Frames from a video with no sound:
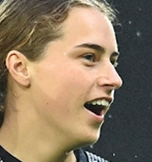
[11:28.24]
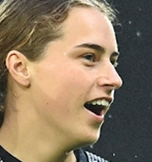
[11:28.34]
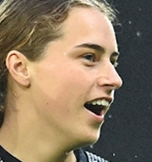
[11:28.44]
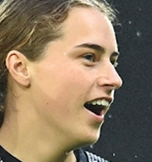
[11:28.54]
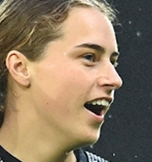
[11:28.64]

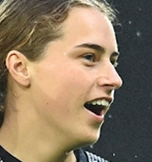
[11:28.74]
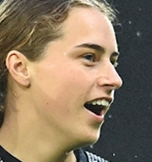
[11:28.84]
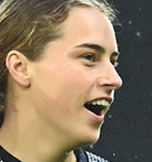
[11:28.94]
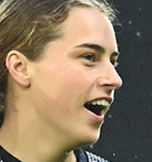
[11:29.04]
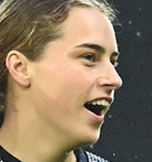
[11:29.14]

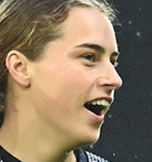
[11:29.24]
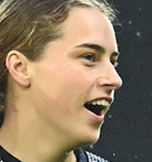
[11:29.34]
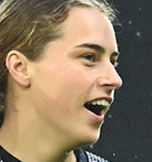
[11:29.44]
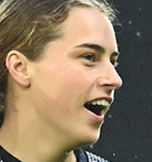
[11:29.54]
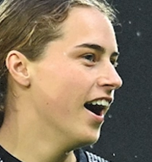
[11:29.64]

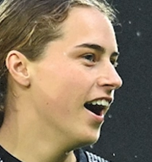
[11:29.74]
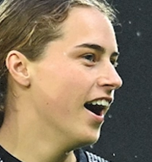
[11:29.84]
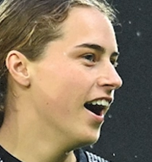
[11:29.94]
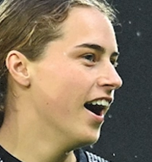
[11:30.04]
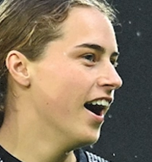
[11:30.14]

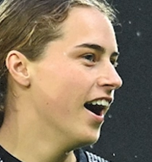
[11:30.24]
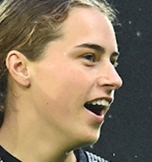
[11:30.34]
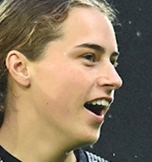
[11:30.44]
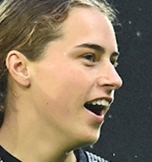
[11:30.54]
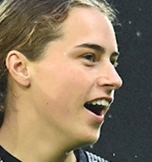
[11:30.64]

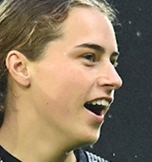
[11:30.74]
This is a still picture; no speech is visible.